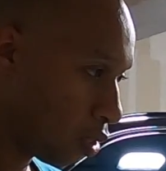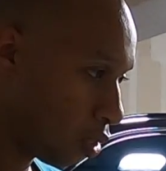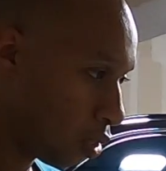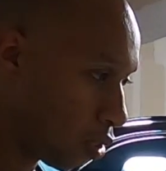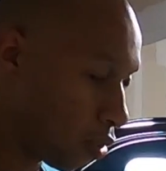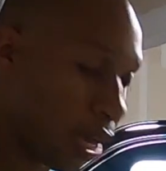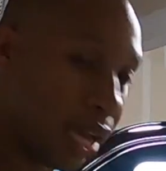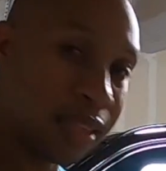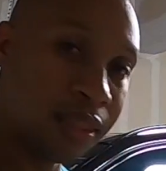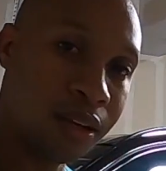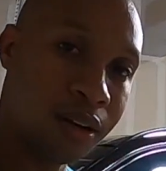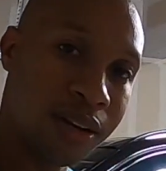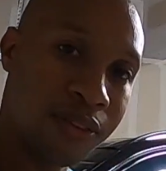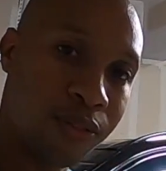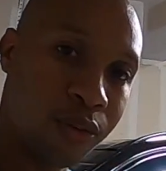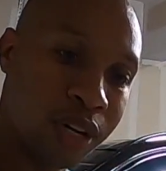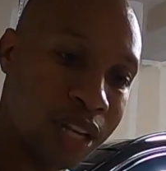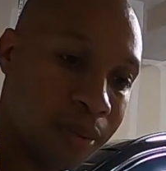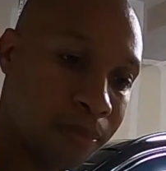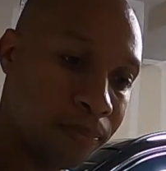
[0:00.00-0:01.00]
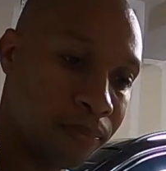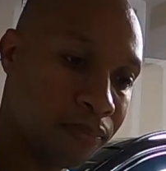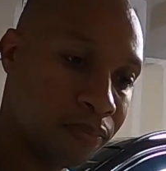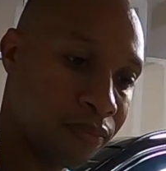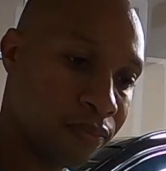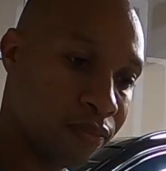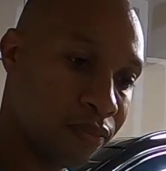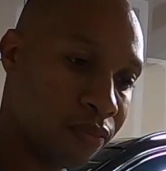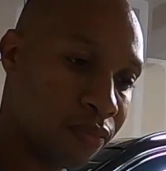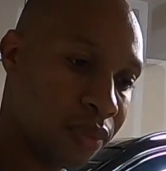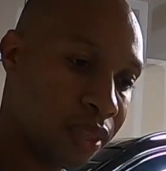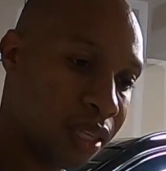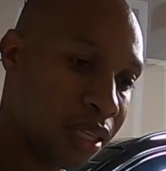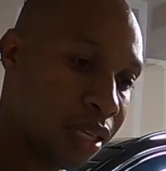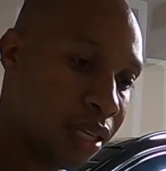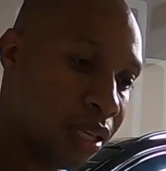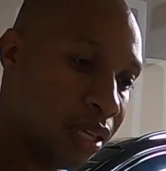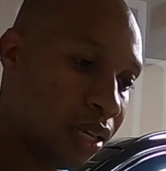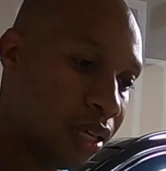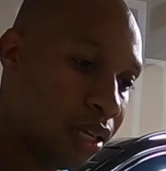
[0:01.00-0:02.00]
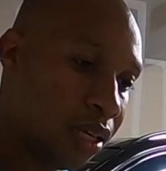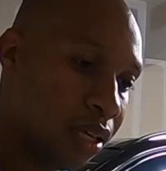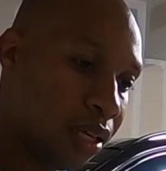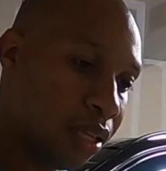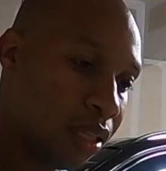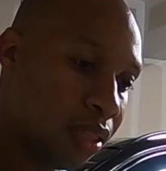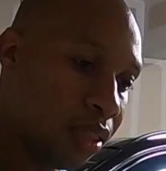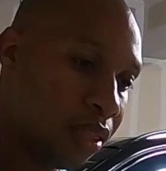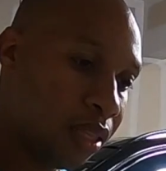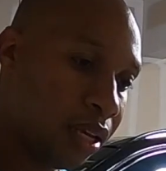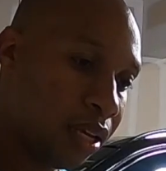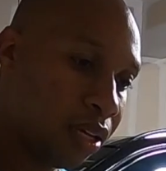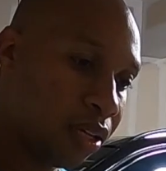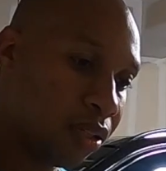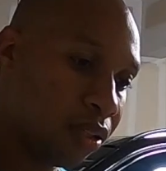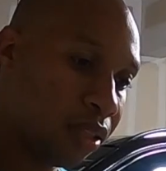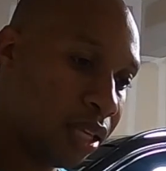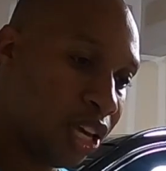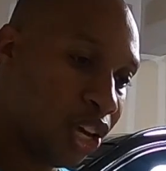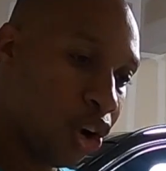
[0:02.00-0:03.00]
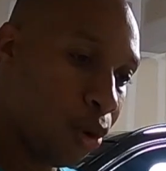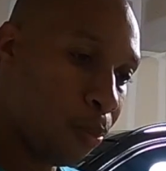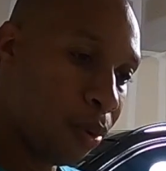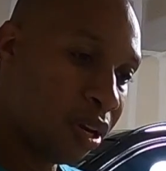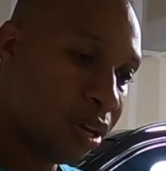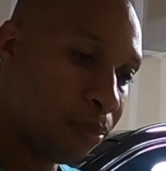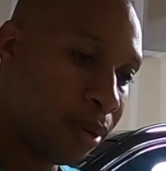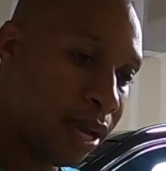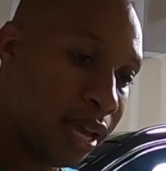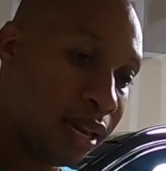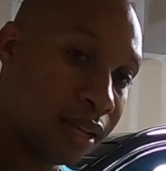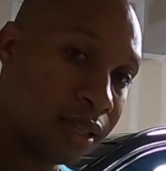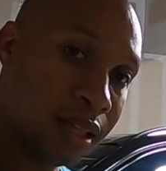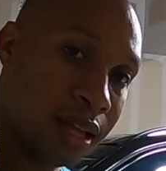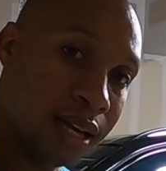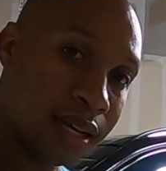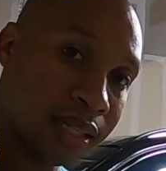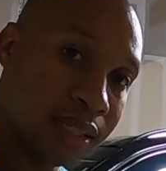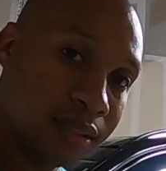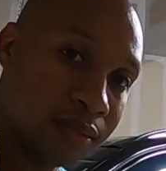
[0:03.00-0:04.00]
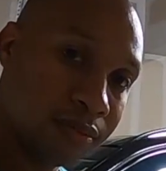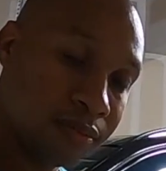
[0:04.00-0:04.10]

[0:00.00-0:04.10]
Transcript: so 8:30 for them. Now they open up at 8 o'clock.